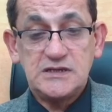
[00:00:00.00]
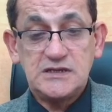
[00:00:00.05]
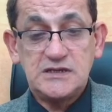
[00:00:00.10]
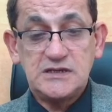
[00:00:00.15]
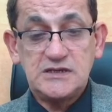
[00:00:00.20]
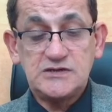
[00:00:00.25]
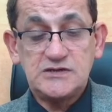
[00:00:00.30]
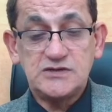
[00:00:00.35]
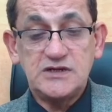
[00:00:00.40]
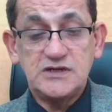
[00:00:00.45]

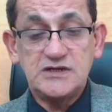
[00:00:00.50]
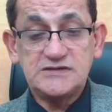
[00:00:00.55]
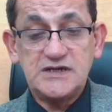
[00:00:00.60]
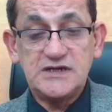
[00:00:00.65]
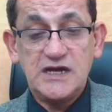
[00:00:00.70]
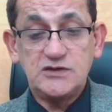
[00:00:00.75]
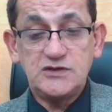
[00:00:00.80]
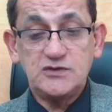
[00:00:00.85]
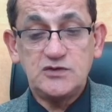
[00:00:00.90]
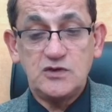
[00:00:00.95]
start
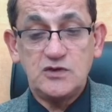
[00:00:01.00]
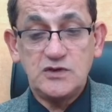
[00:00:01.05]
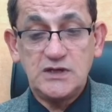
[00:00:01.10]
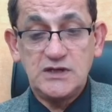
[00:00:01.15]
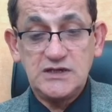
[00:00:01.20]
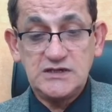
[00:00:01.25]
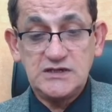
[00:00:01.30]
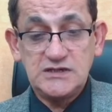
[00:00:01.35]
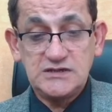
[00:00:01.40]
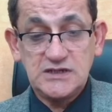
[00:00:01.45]

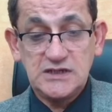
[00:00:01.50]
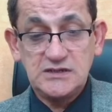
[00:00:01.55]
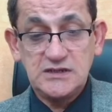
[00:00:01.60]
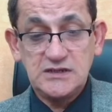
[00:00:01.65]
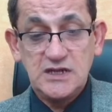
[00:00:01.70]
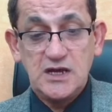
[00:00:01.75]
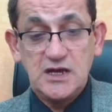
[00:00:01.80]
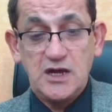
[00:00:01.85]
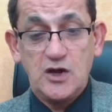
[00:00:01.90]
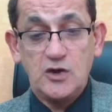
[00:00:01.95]
anticoagulation
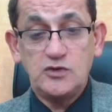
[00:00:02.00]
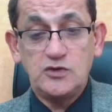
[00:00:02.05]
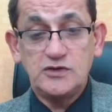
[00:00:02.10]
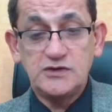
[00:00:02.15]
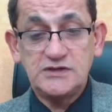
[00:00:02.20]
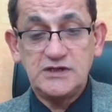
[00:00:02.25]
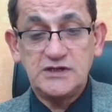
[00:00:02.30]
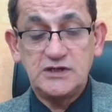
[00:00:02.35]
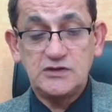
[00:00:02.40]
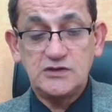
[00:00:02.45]

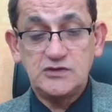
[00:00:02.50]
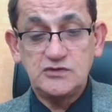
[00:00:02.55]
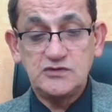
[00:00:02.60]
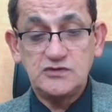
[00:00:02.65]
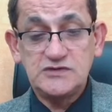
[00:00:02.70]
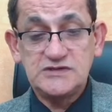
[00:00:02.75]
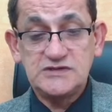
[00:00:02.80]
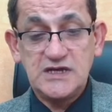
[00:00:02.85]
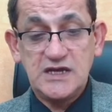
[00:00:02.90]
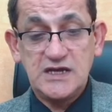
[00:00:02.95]
according to
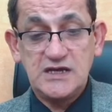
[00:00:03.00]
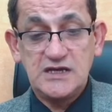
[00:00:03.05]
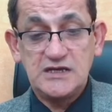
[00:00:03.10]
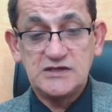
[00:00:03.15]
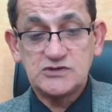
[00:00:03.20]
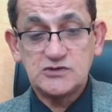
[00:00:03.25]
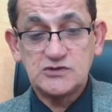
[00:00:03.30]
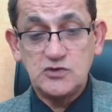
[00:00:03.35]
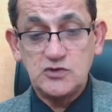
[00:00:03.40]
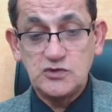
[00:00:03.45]
the
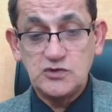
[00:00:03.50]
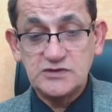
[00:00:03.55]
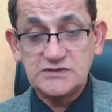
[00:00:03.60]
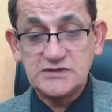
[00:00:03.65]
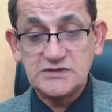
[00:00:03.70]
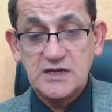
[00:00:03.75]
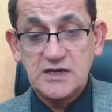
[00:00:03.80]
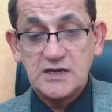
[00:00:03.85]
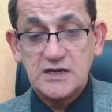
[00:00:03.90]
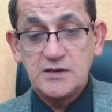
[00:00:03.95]
scores
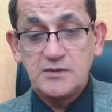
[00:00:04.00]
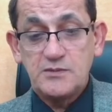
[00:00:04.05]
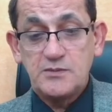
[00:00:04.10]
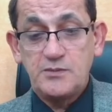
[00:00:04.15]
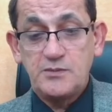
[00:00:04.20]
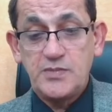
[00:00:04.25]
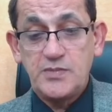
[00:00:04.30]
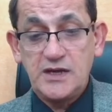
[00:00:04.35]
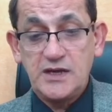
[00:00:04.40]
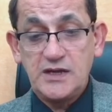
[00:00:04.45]

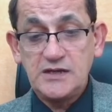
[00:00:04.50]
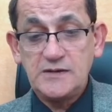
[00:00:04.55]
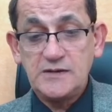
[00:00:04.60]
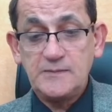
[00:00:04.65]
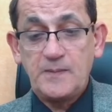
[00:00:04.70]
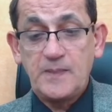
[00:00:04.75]
by